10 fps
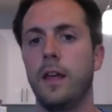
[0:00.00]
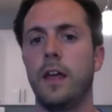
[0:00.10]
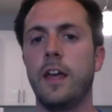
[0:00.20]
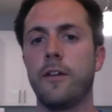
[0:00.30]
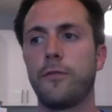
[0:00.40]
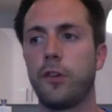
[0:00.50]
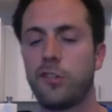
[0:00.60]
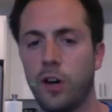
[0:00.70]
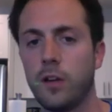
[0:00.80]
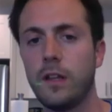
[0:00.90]
if
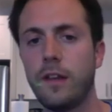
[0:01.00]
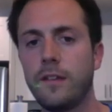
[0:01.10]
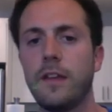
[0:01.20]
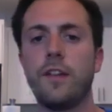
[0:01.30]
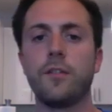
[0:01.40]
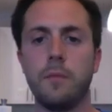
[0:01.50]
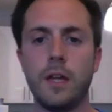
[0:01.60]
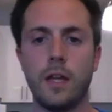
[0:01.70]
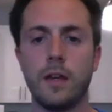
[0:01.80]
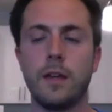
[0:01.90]
Charlie sees
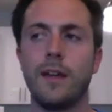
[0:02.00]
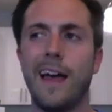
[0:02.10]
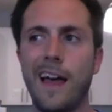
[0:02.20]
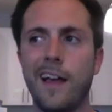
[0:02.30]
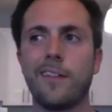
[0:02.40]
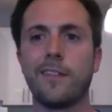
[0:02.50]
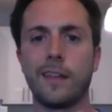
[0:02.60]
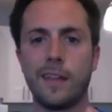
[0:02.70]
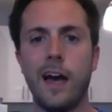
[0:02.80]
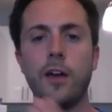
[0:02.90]
me as the
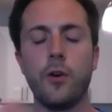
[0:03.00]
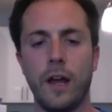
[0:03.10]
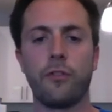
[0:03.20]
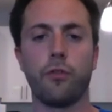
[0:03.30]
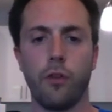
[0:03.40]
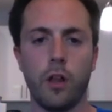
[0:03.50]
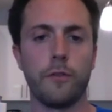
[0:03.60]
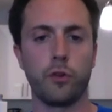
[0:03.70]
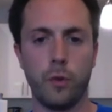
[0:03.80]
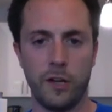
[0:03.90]
guy who answers all of
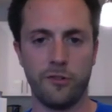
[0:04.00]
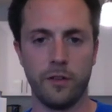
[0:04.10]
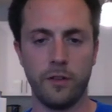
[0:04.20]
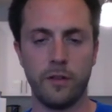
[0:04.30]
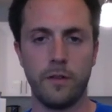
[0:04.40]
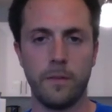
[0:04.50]
his questions,